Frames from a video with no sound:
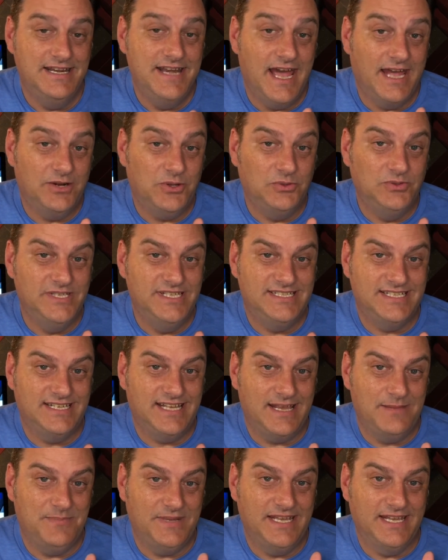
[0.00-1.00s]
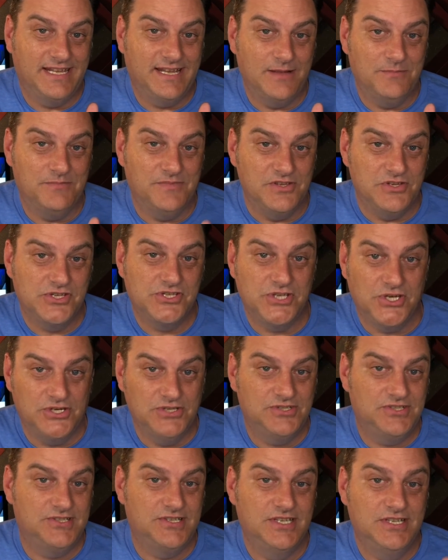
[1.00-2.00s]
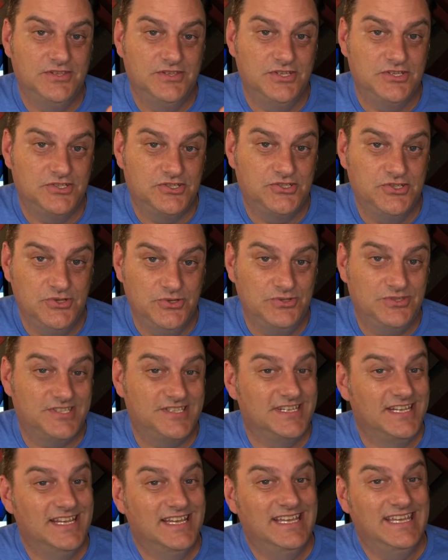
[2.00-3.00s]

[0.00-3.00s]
not only did I pick up the shirts, the suits,